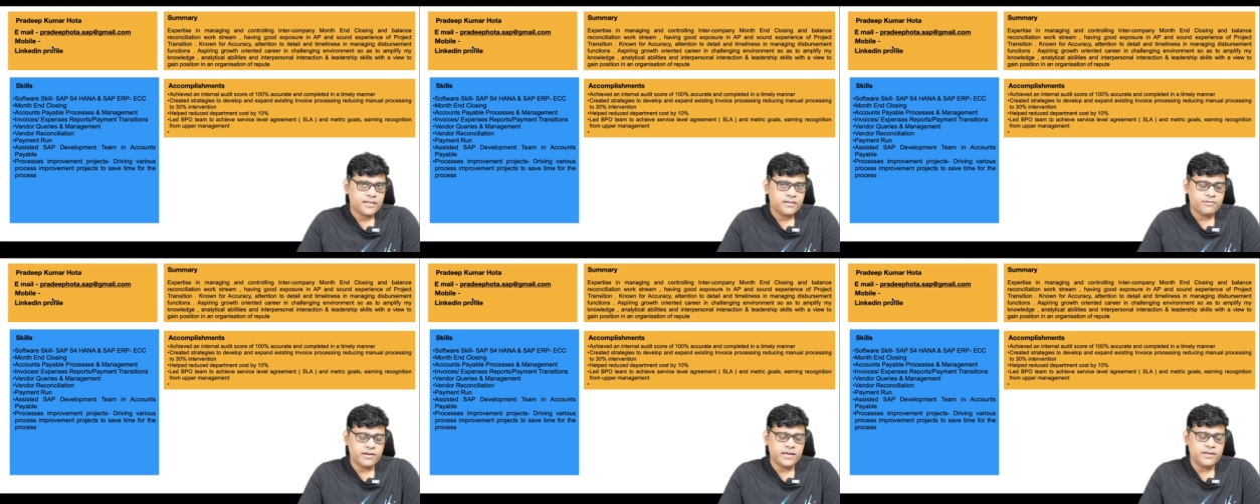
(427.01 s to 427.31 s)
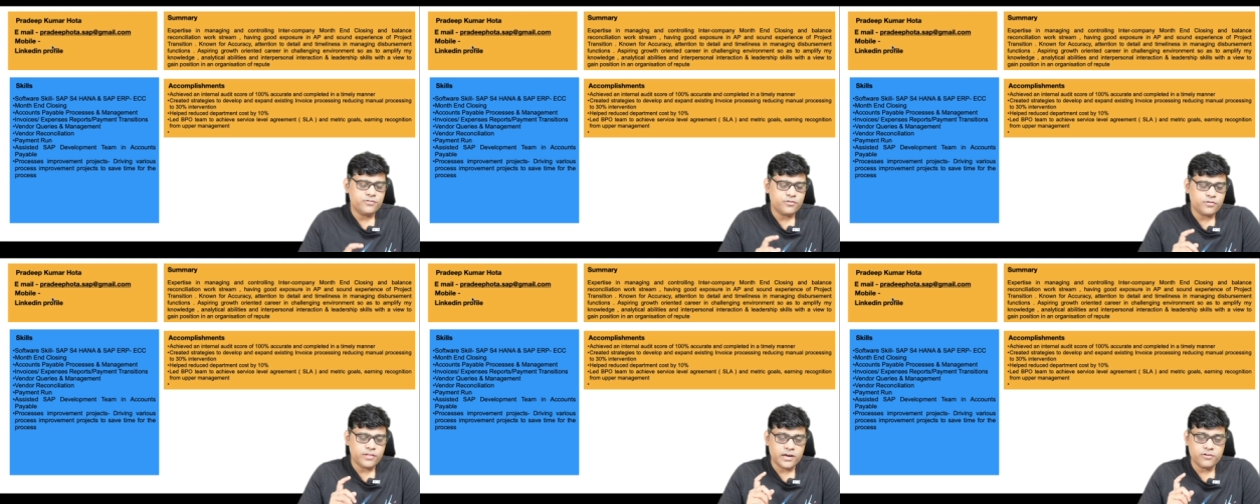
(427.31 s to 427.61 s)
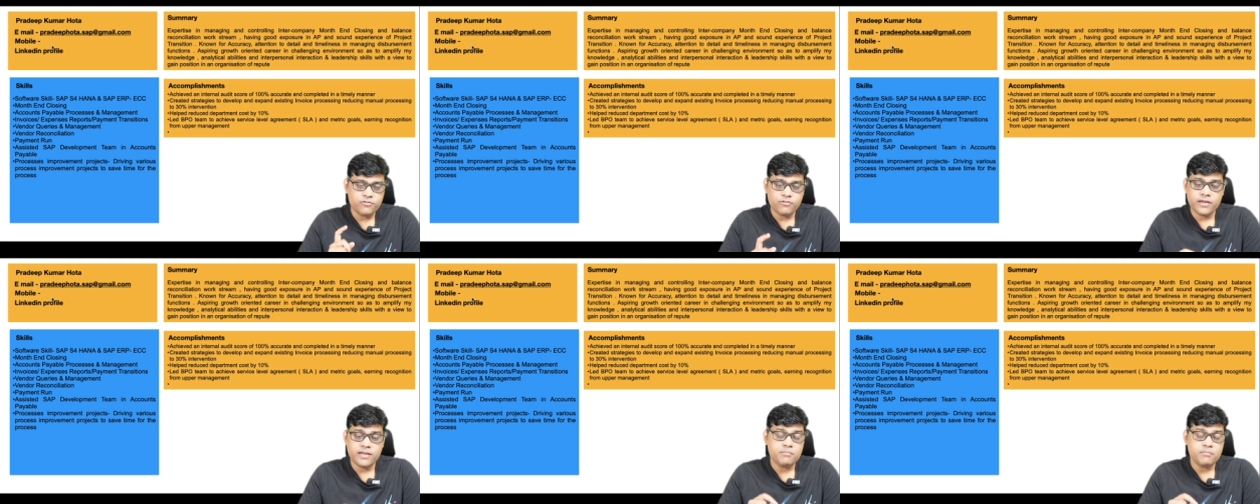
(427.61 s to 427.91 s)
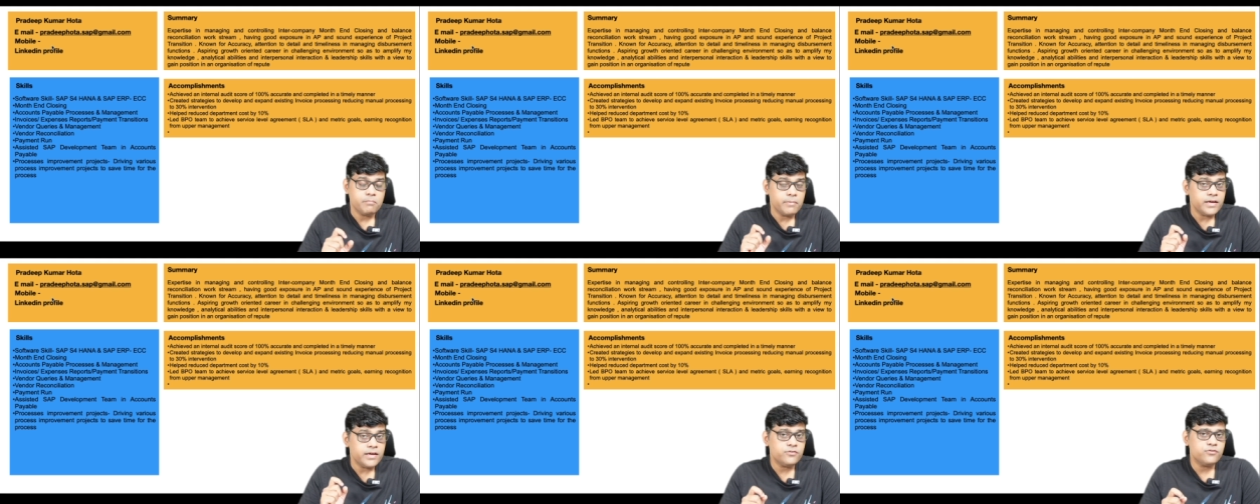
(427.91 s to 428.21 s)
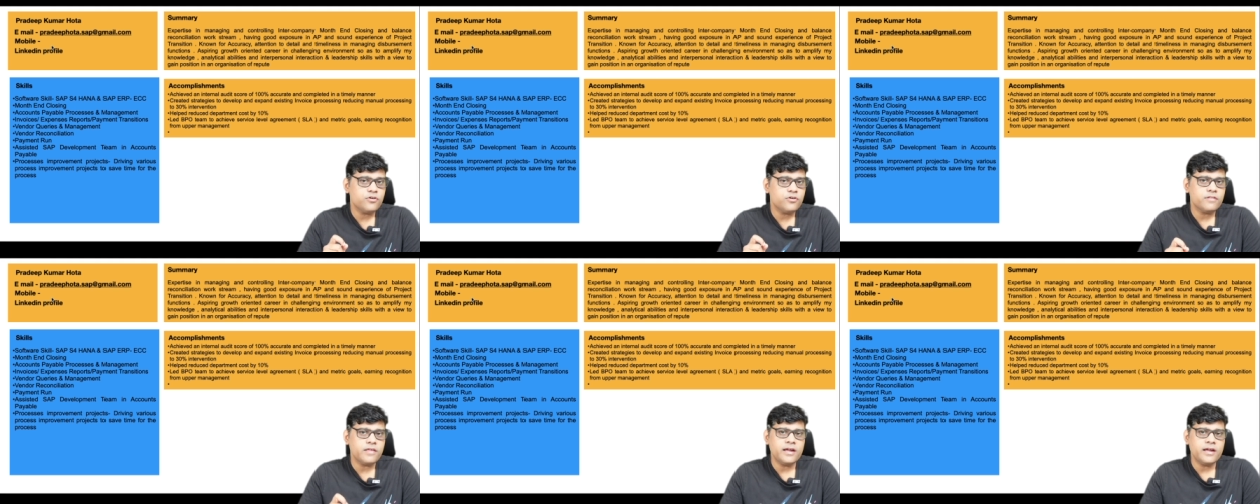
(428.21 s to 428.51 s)
right so that's why make
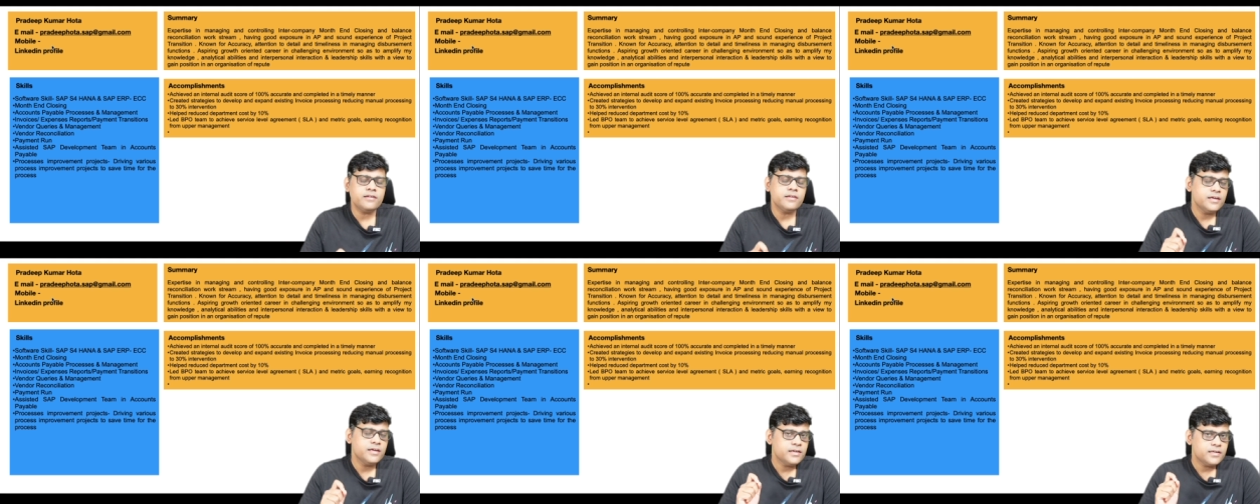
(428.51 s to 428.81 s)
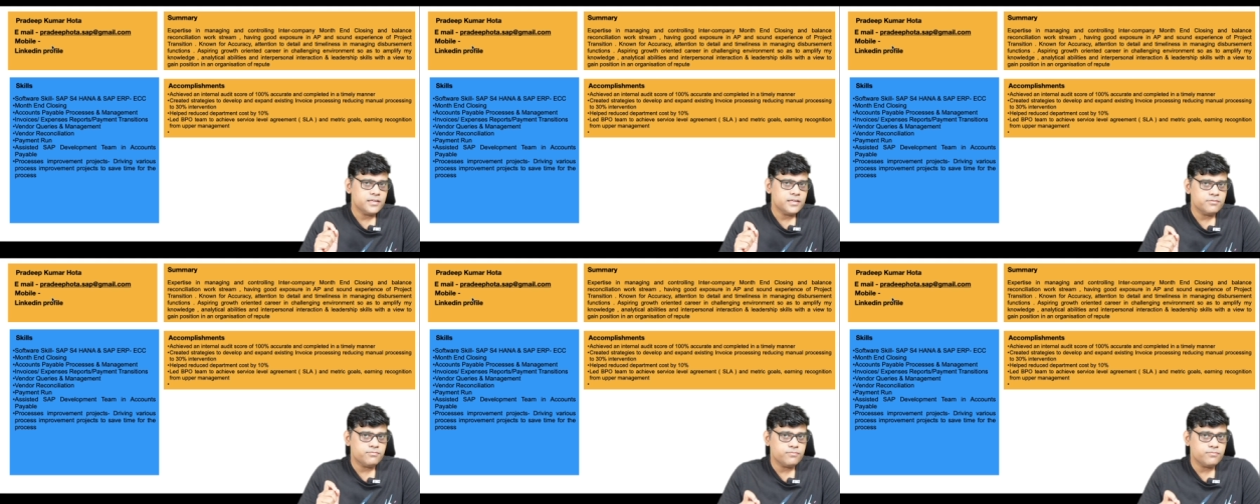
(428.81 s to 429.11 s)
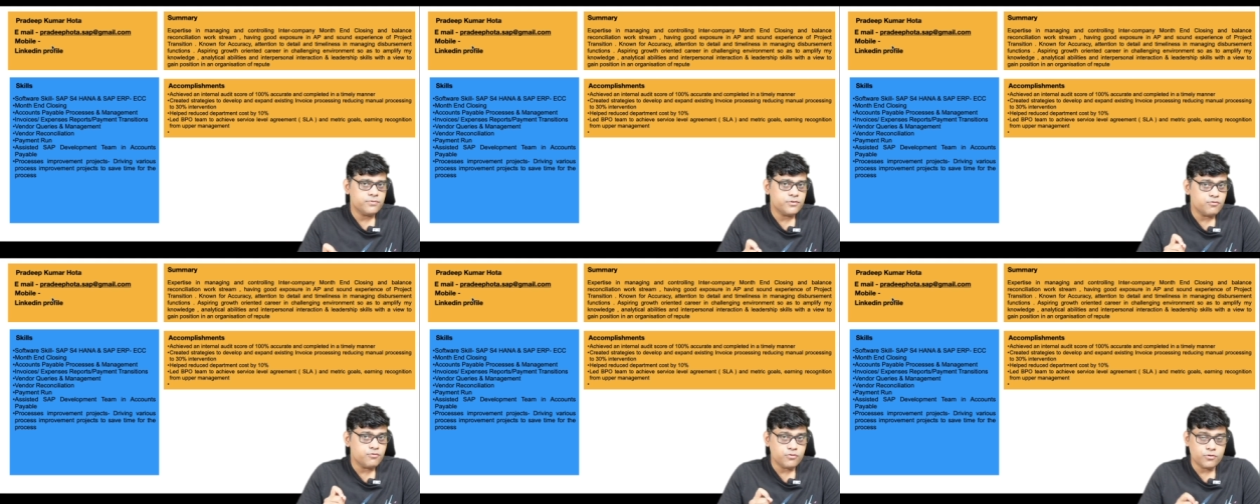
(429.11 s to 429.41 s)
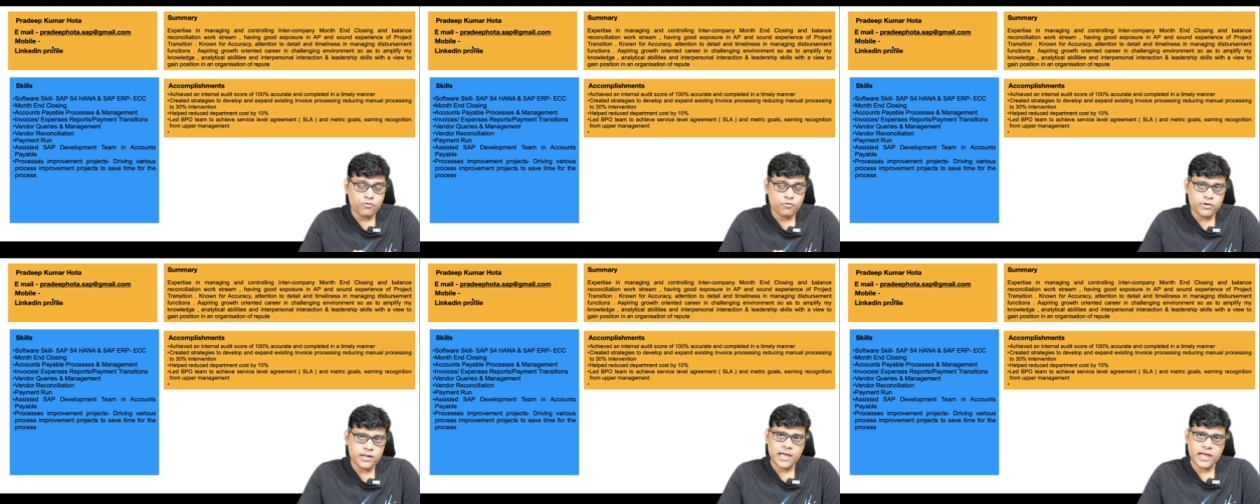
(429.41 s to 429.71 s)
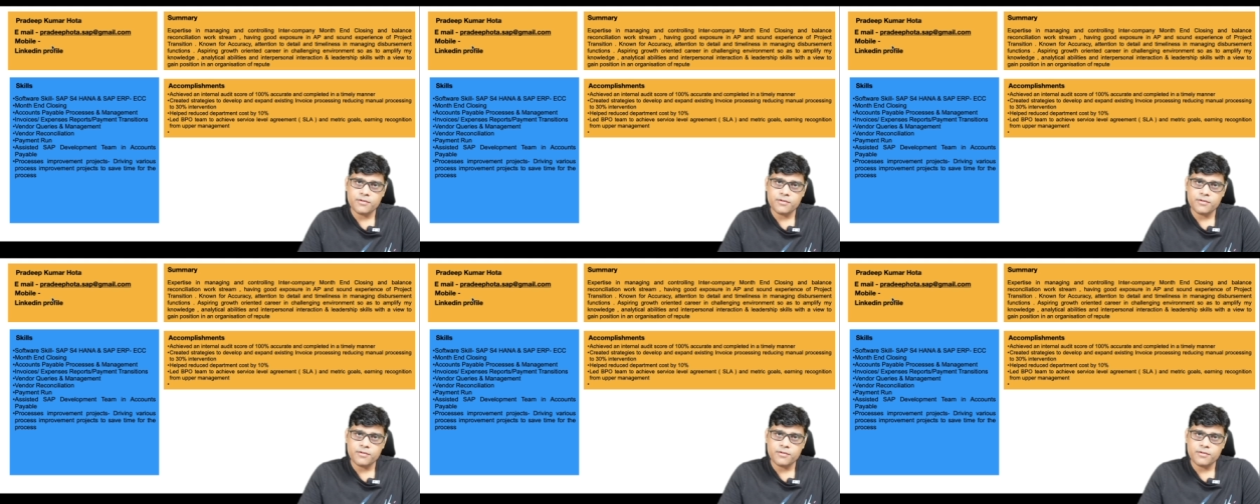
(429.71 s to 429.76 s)
sure that if you don't